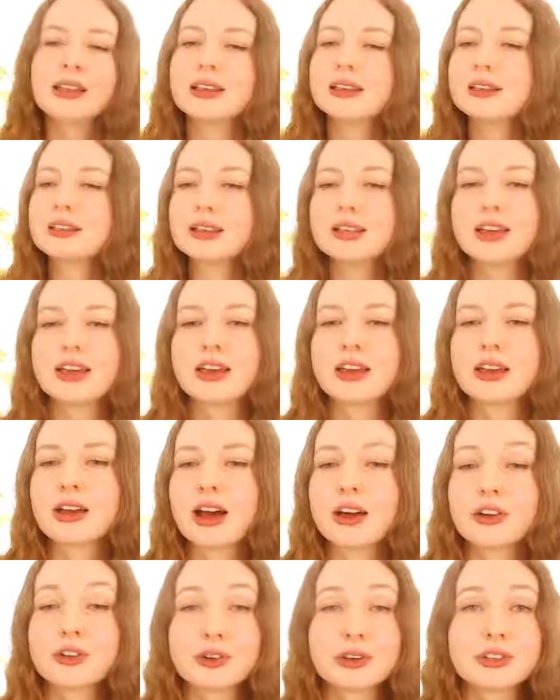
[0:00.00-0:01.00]
Let's say one
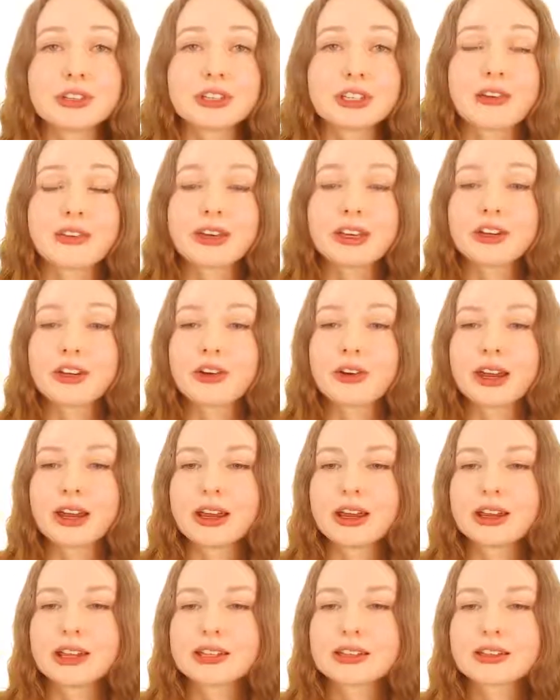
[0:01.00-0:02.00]
hundred seventy
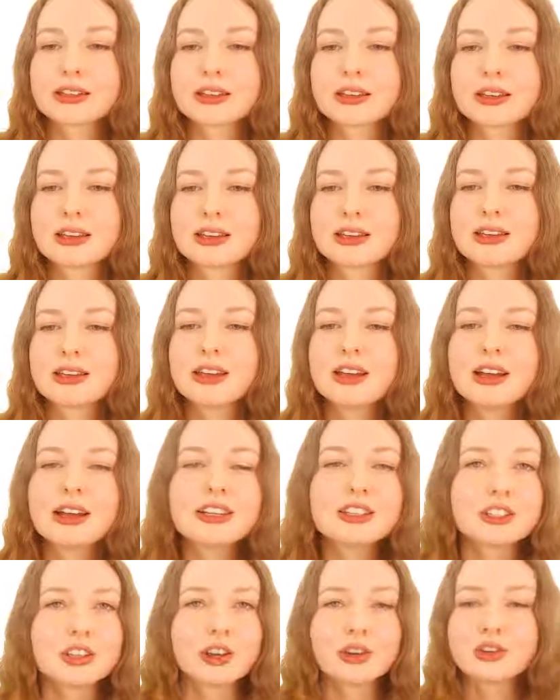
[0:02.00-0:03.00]
degrees.
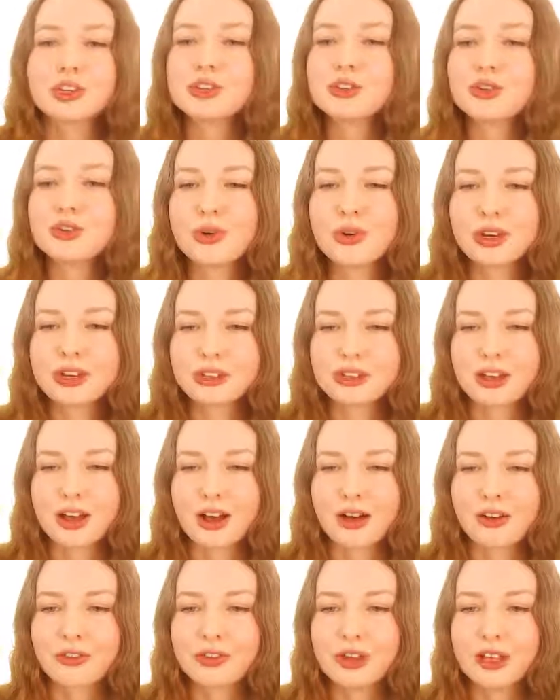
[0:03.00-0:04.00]
So just draw
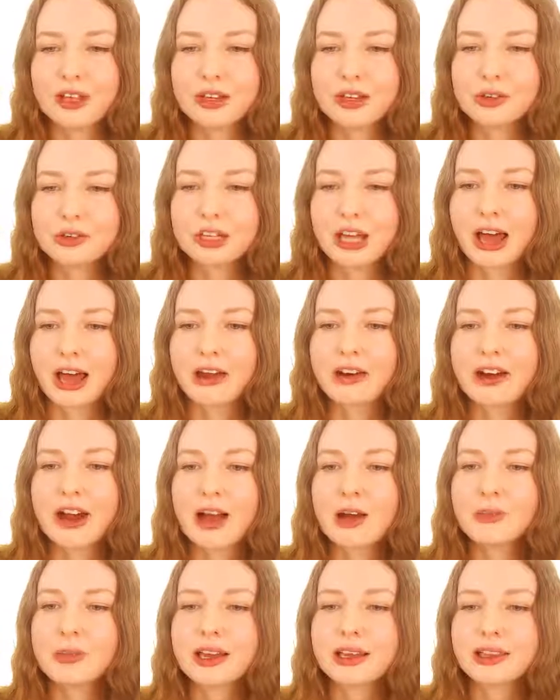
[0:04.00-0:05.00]
yourself a little
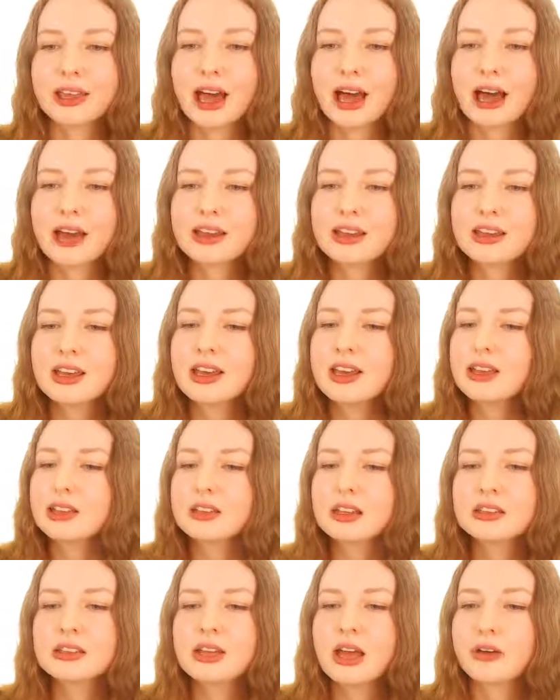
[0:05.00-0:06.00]
diagram like that.
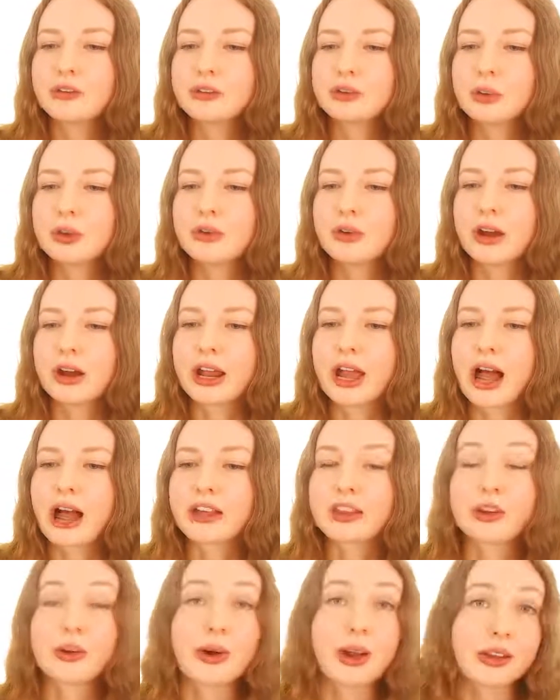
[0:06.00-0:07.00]
It doesn't have to be very
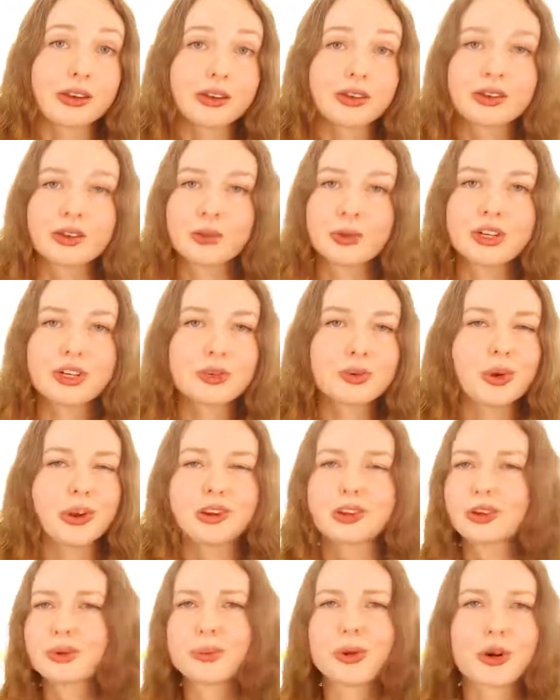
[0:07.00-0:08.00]
accurate. We just
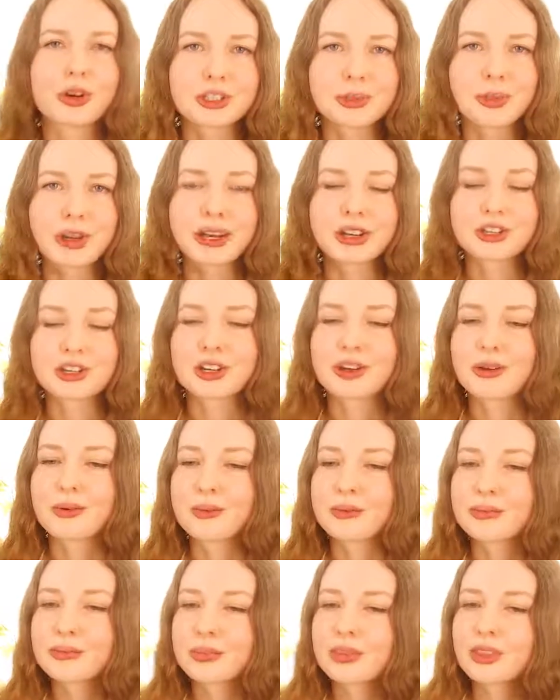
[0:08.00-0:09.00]
want an
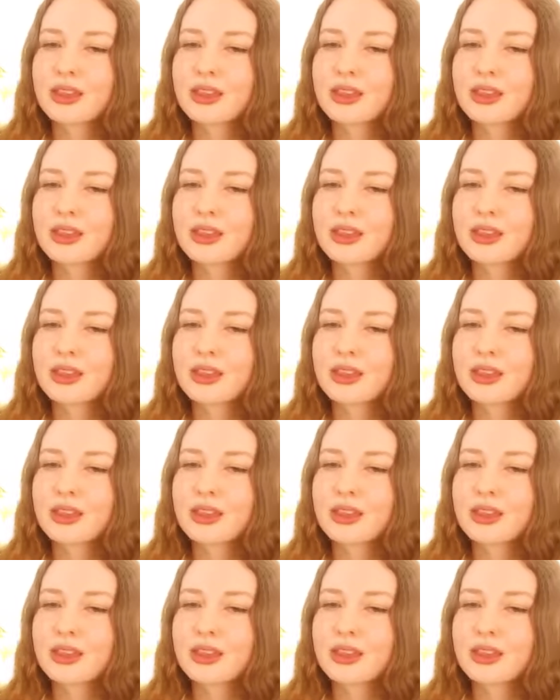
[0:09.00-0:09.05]
approximation.